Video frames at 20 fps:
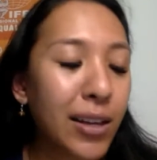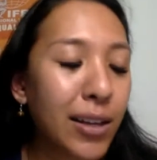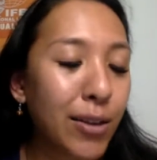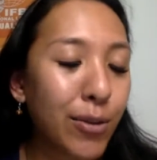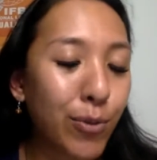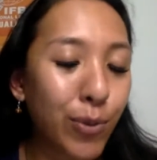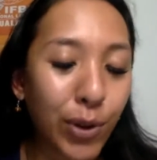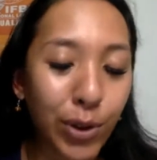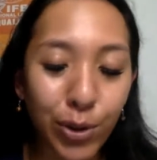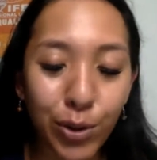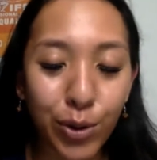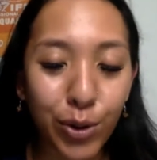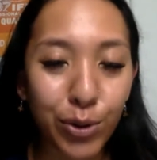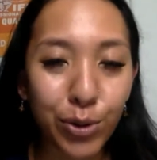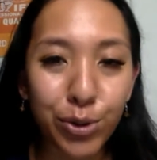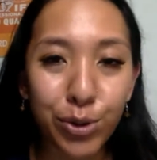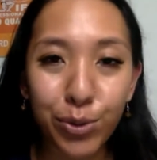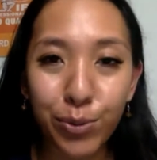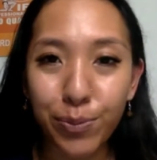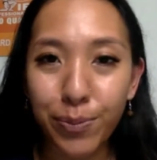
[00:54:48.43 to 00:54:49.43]
when you go
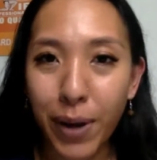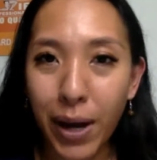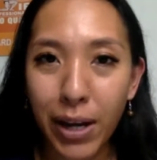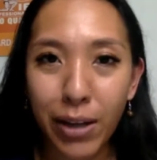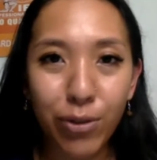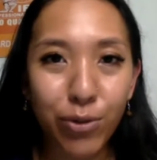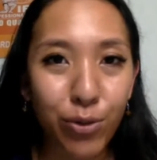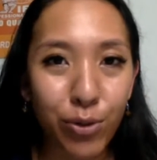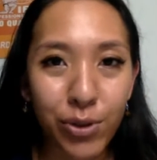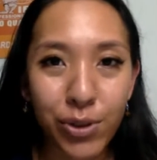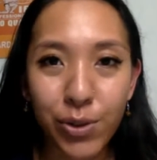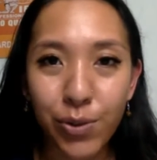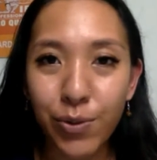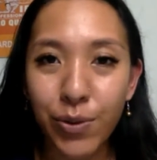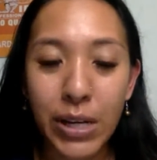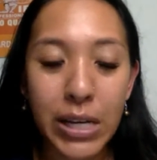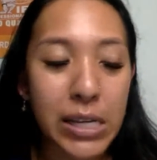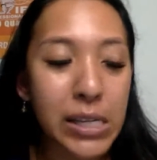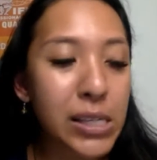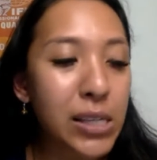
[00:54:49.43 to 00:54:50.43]
to buy
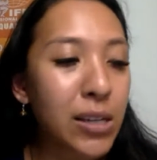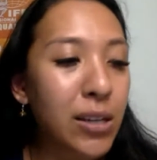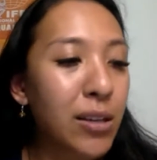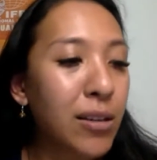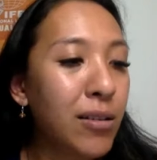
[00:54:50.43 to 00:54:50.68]
groceries.